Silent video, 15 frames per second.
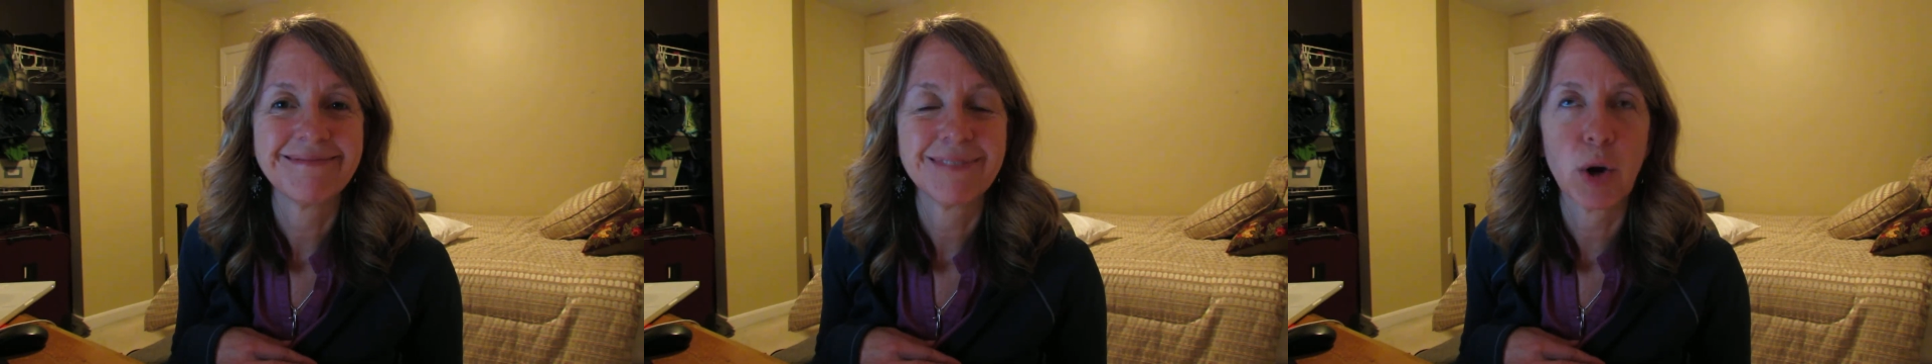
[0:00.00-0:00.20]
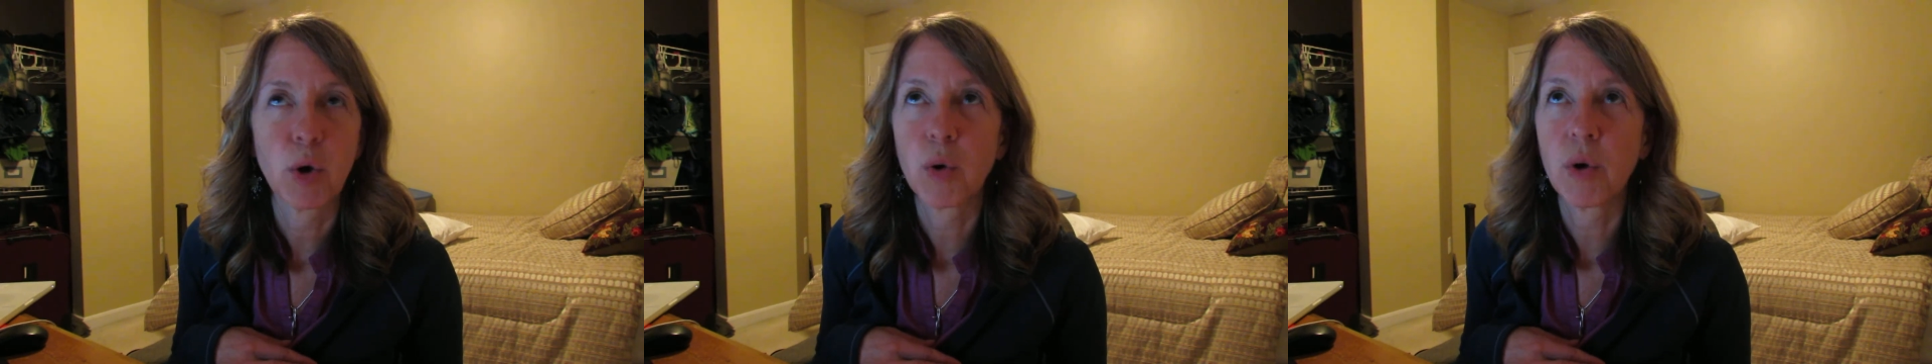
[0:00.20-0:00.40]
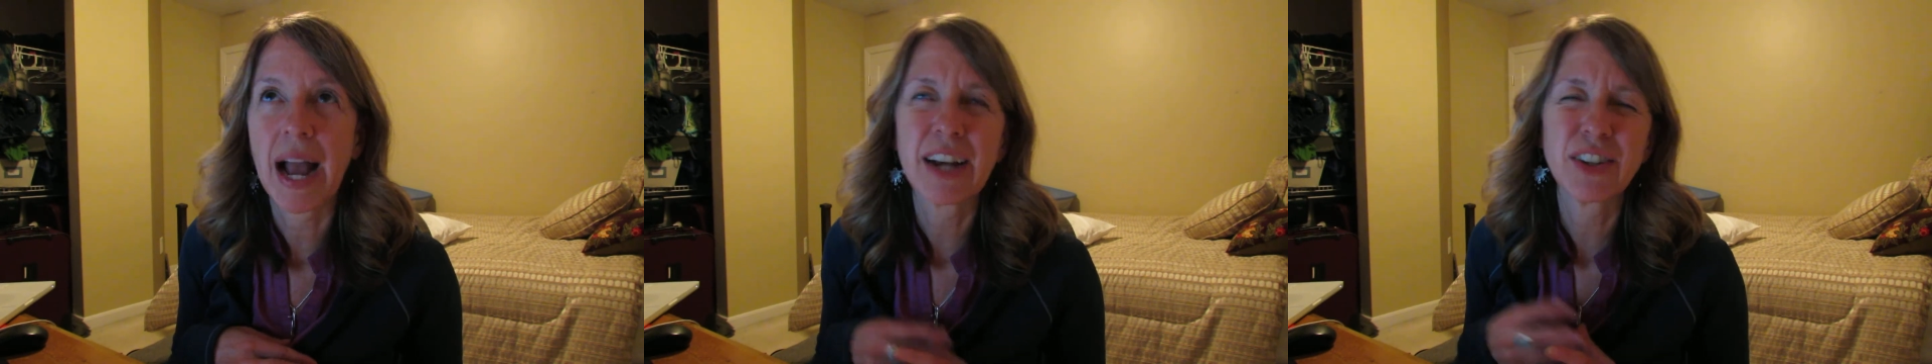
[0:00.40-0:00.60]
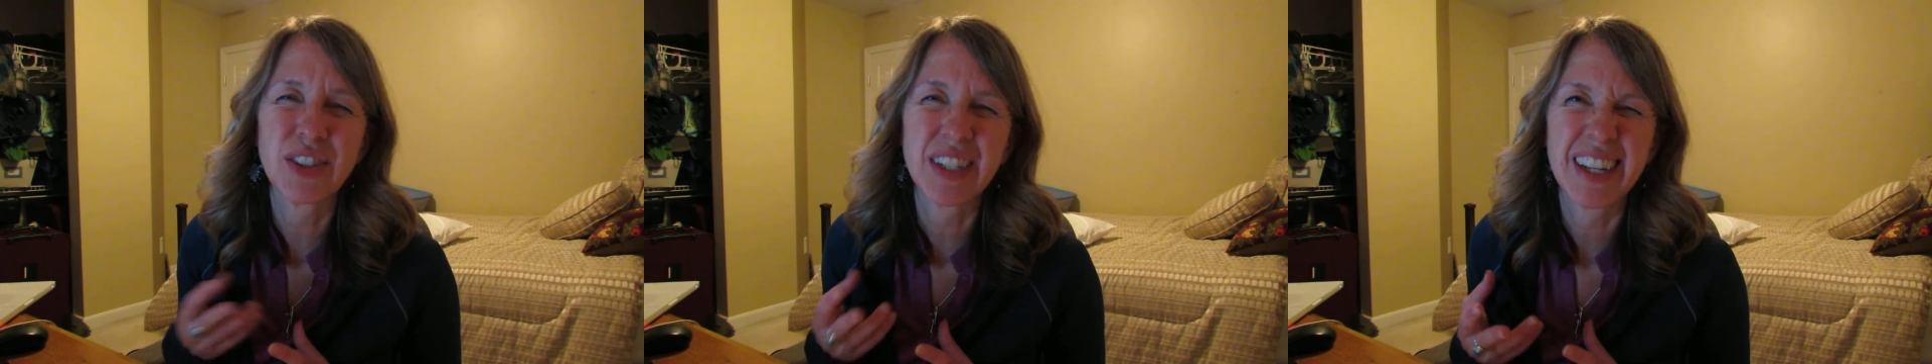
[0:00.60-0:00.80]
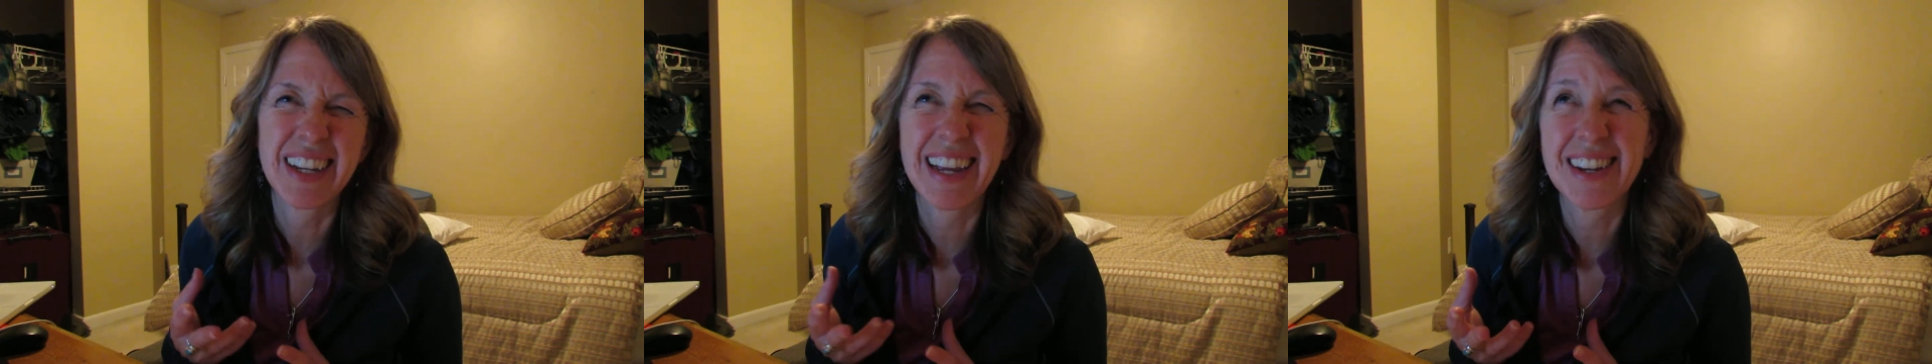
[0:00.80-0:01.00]
Or
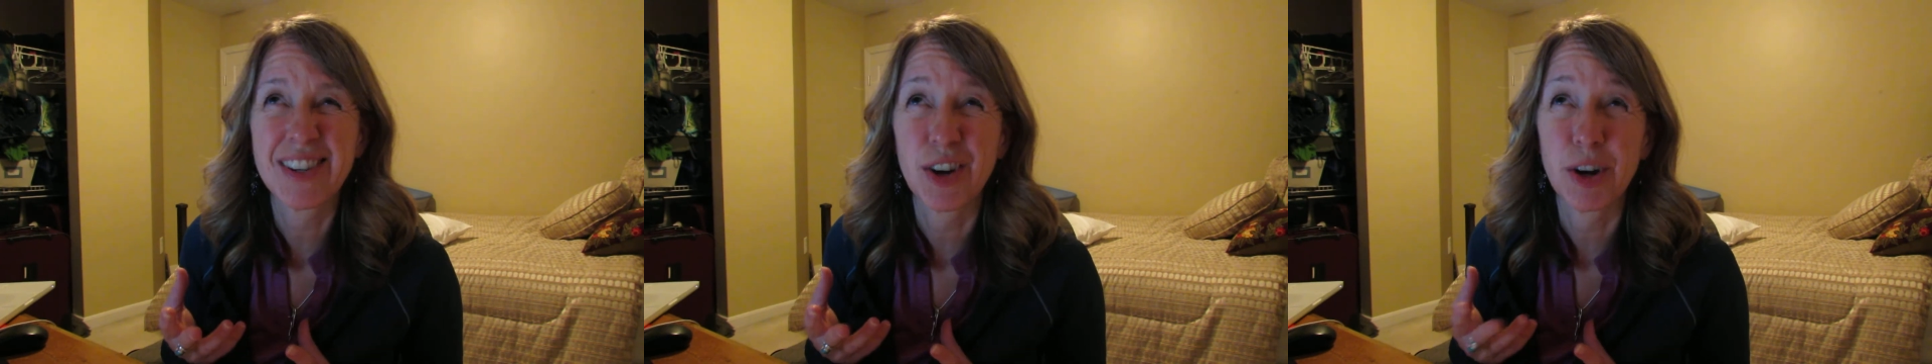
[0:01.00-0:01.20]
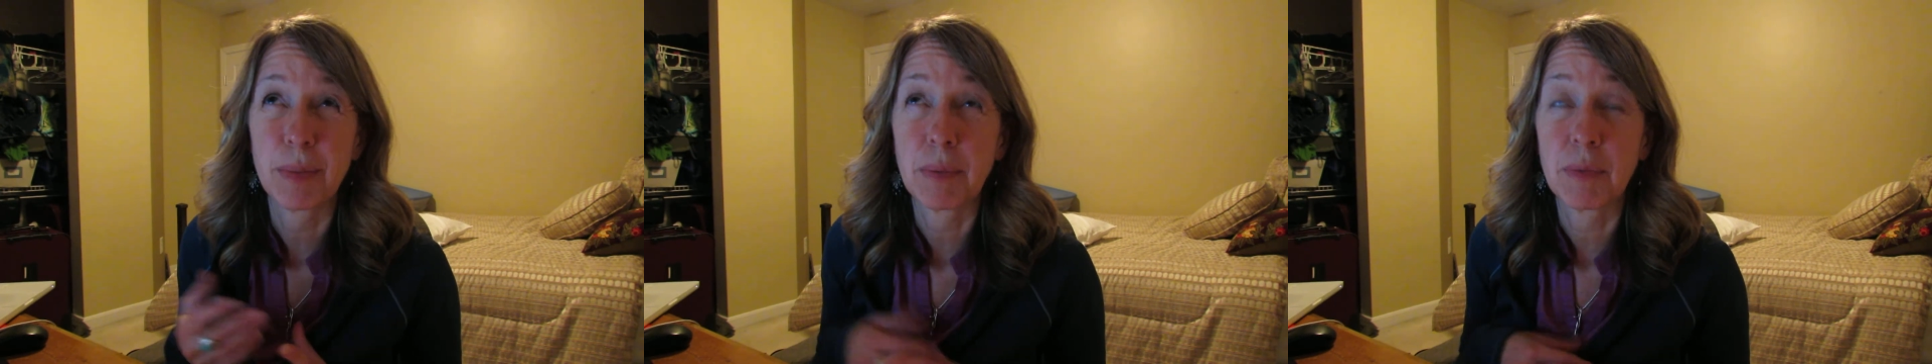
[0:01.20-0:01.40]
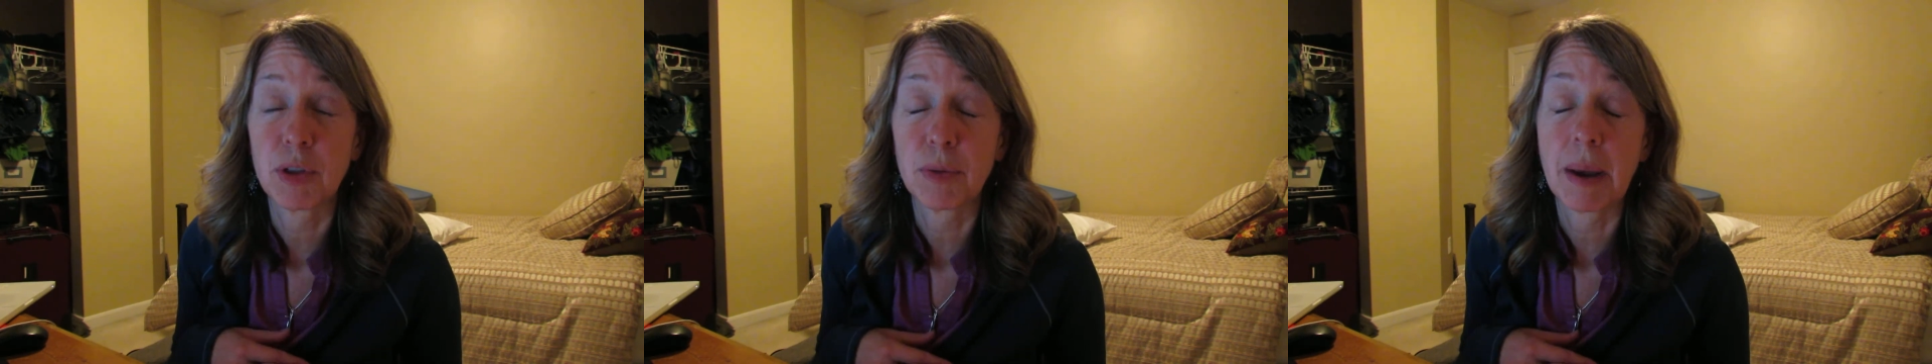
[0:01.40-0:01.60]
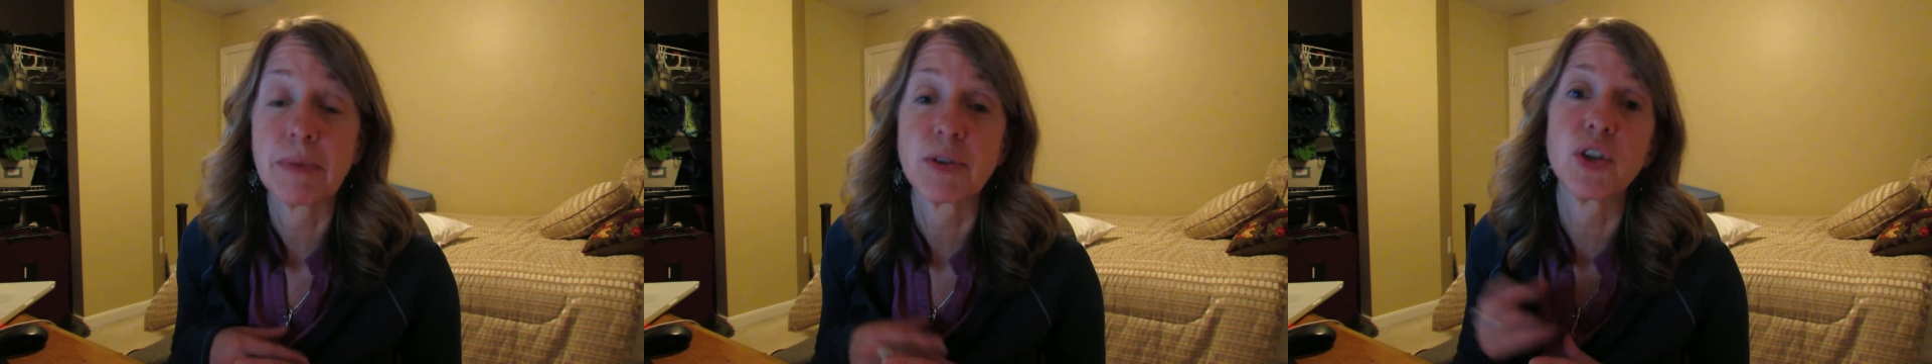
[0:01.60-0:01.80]
actually, you can't turn them in with your papers.